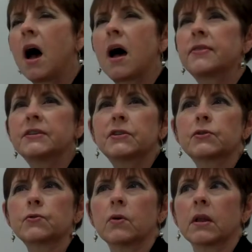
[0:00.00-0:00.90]
This
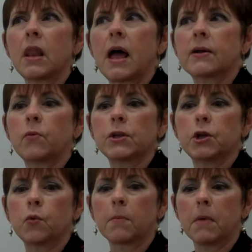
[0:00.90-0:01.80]
is sort of like when
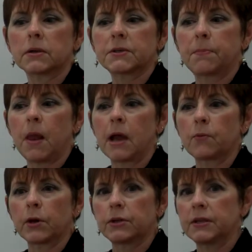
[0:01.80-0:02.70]
you were
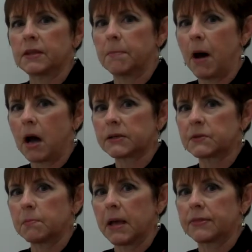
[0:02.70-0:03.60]
multiplying, where you did the
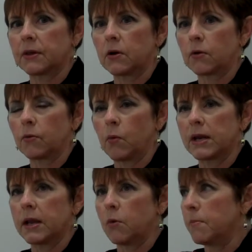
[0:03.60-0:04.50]
box method or the
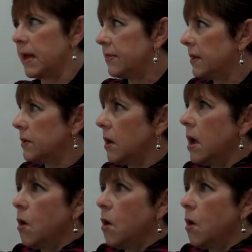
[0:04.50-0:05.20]
window method,